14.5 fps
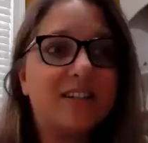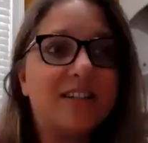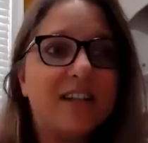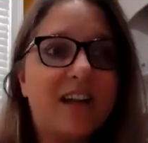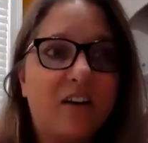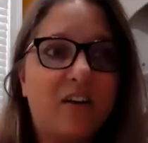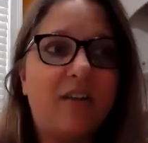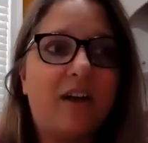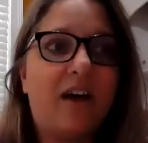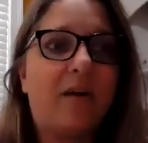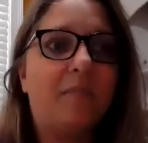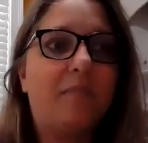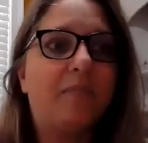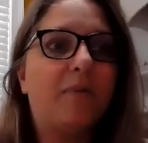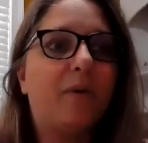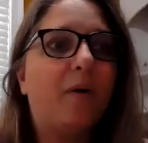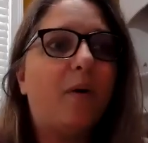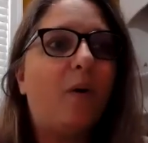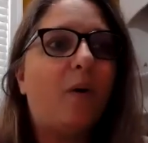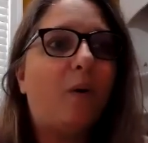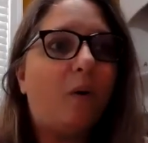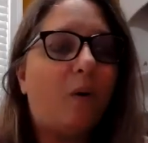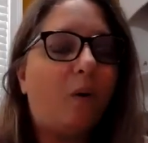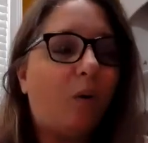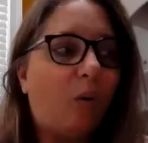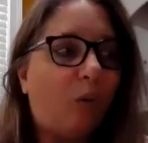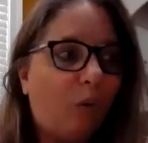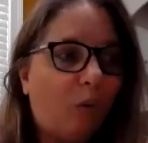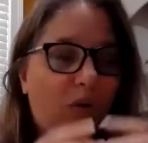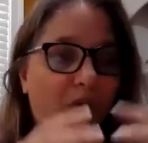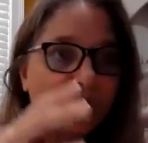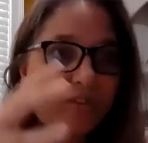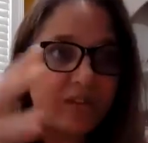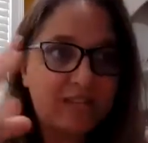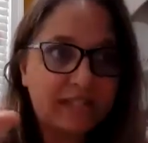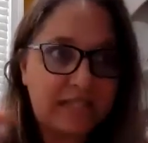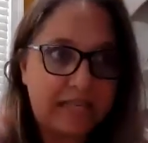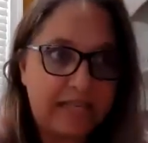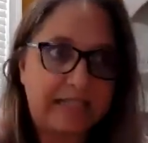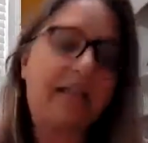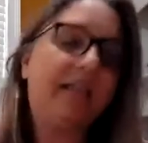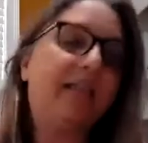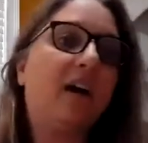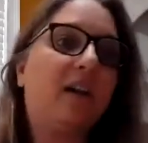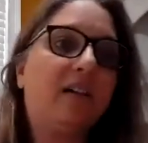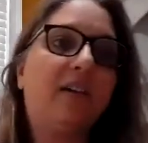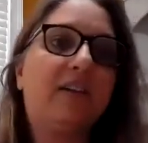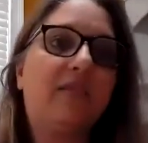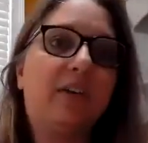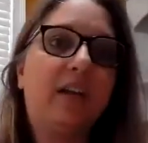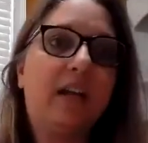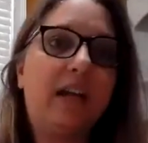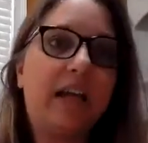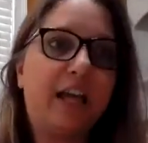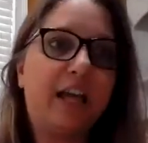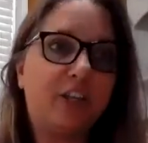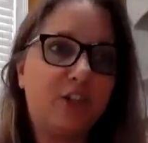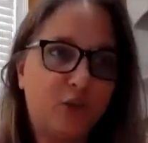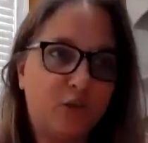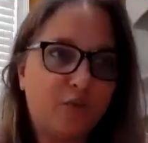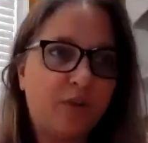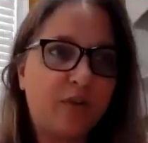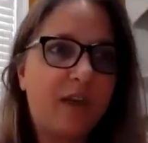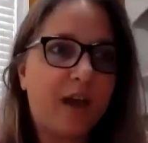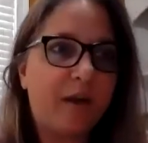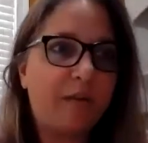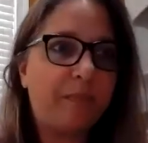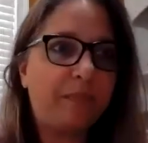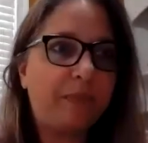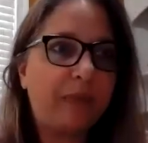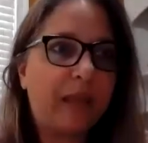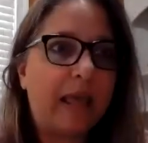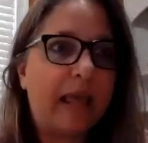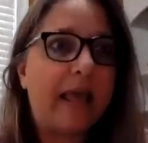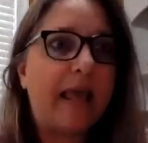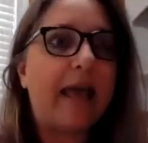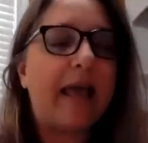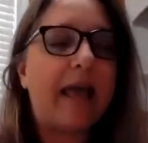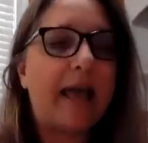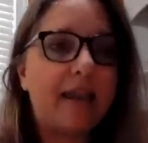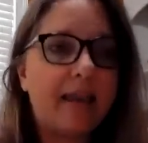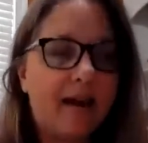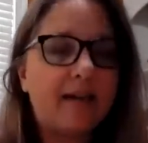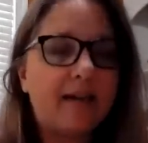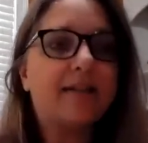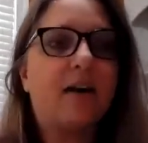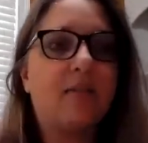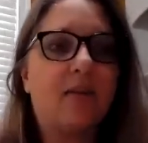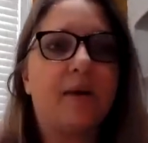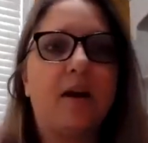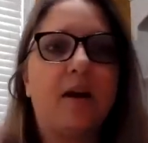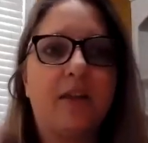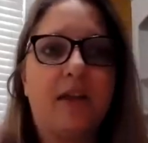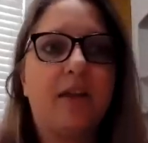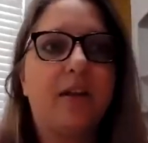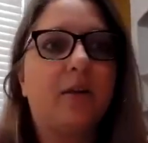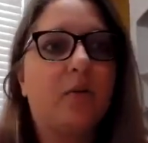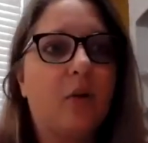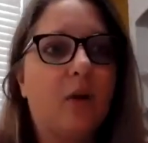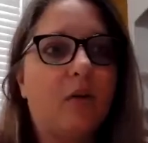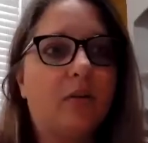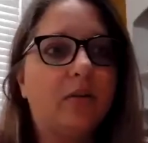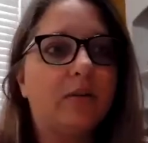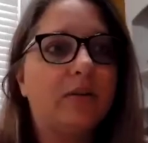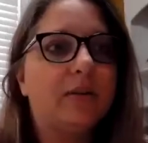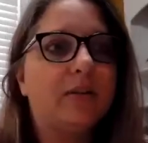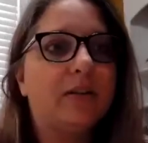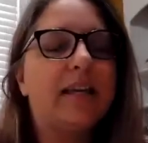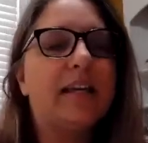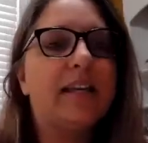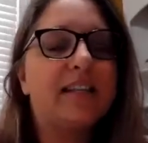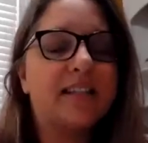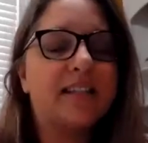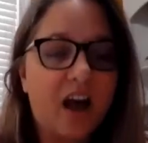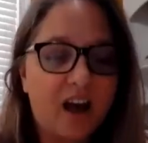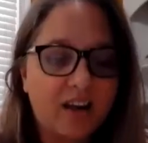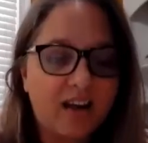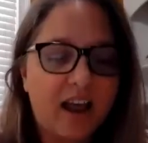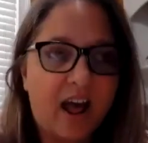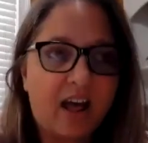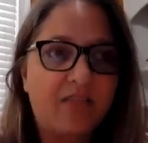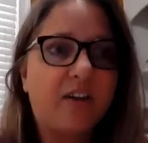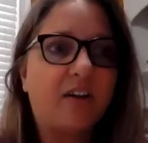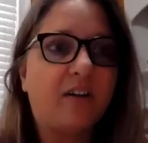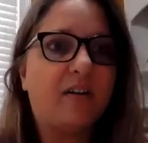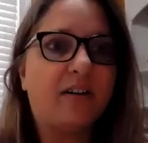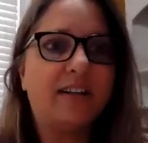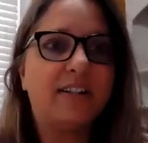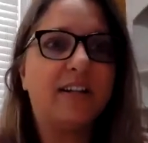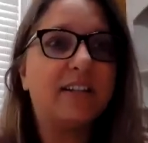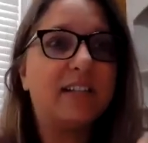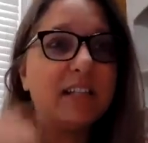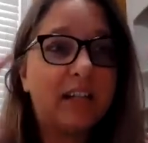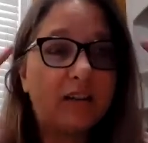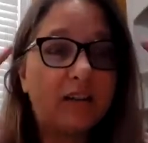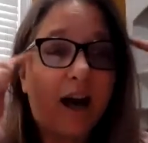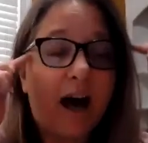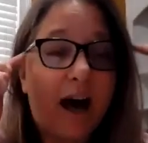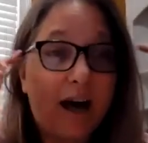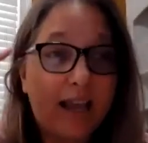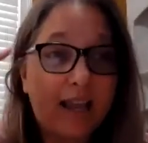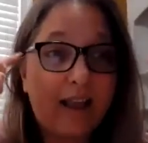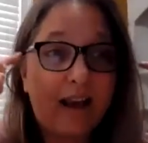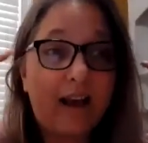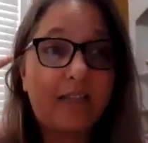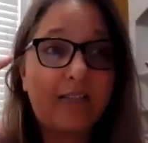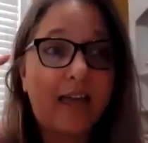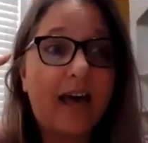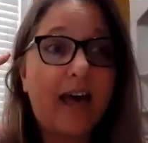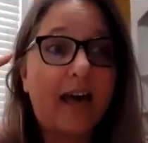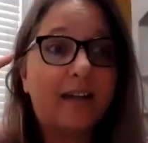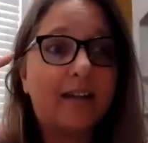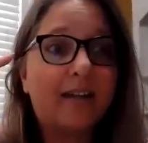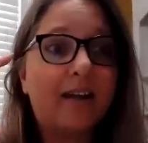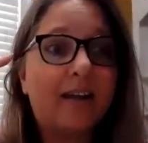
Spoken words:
tell them all these things that Young Living can do for them and not tell them how they can enroll. It's unethical. And until I got that,